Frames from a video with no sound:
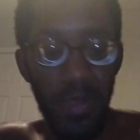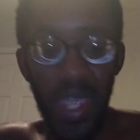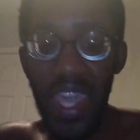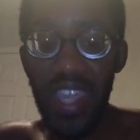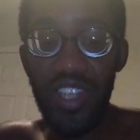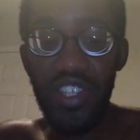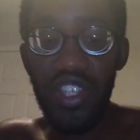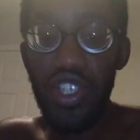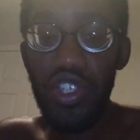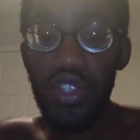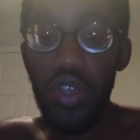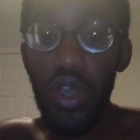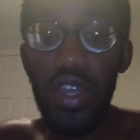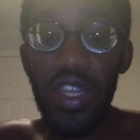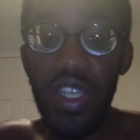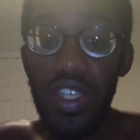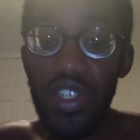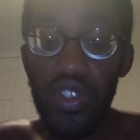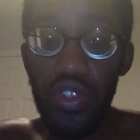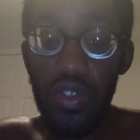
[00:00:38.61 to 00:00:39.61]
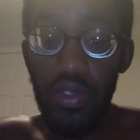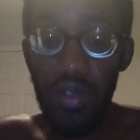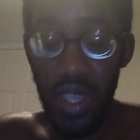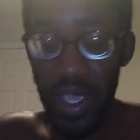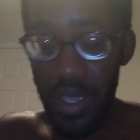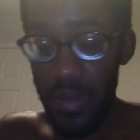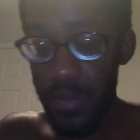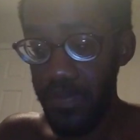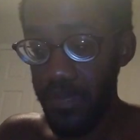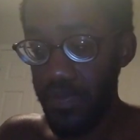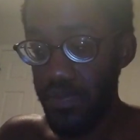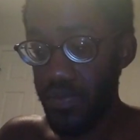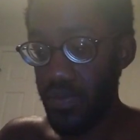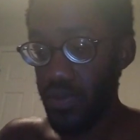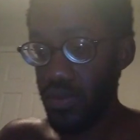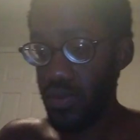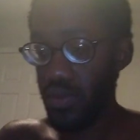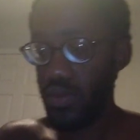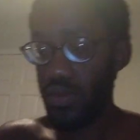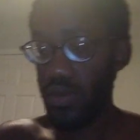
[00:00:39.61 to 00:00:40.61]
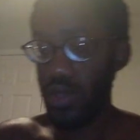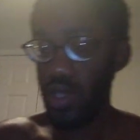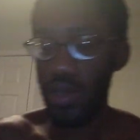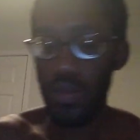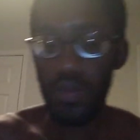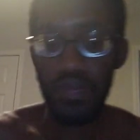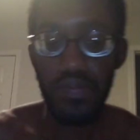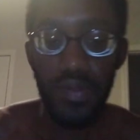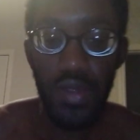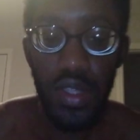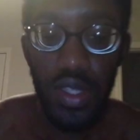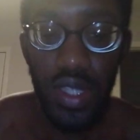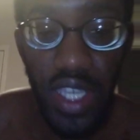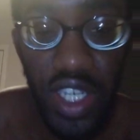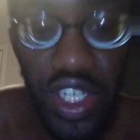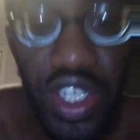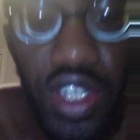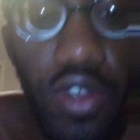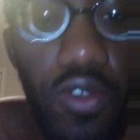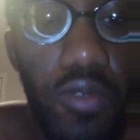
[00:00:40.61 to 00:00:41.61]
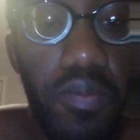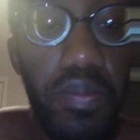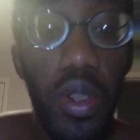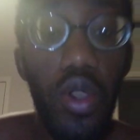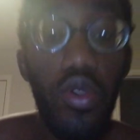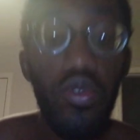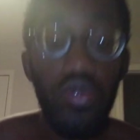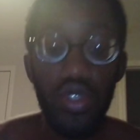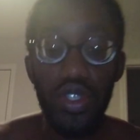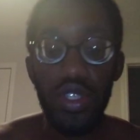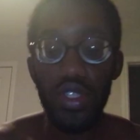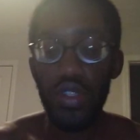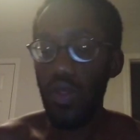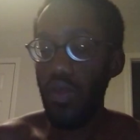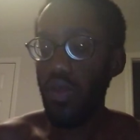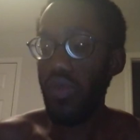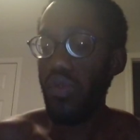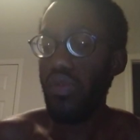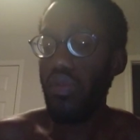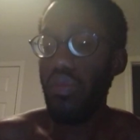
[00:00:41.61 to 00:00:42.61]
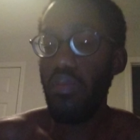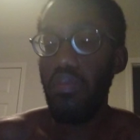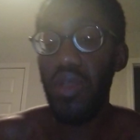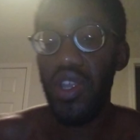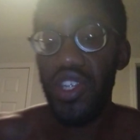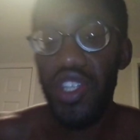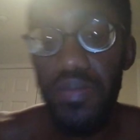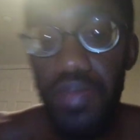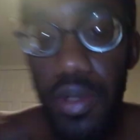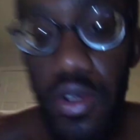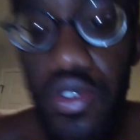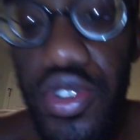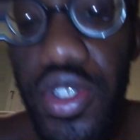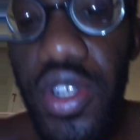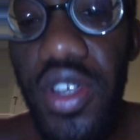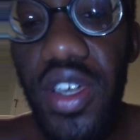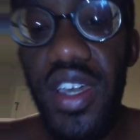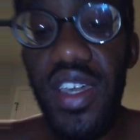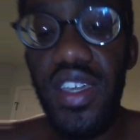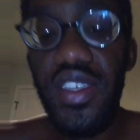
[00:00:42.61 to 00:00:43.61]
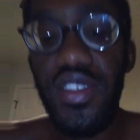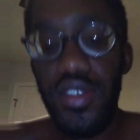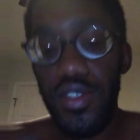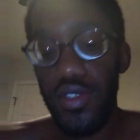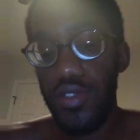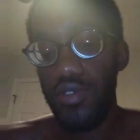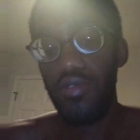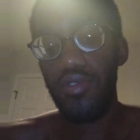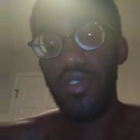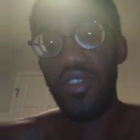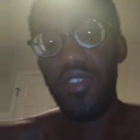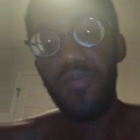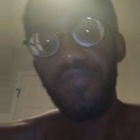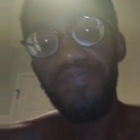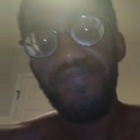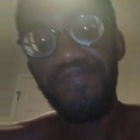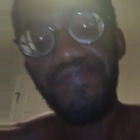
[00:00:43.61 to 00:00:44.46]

and she's on Instagram. Like, she don't post, but she posted on her Insta story.